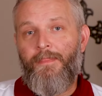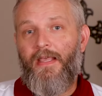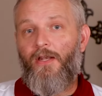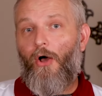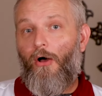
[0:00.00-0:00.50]

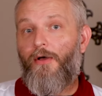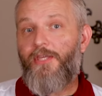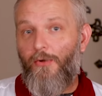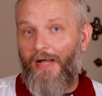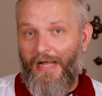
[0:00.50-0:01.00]
And all
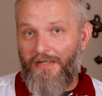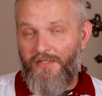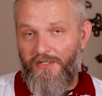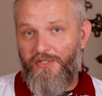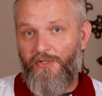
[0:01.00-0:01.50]
you had
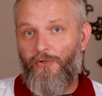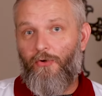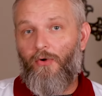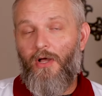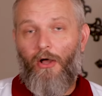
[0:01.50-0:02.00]
to
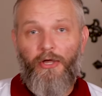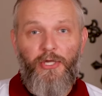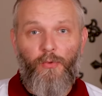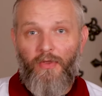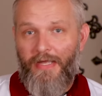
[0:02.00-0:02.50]
do, all
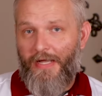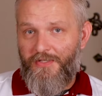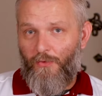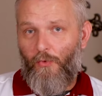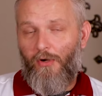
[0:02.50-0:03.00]
you really had
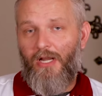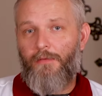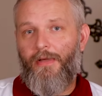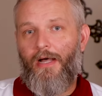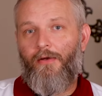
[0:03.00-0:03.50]
to worry
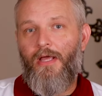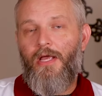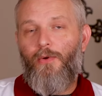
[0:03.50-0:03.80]
about,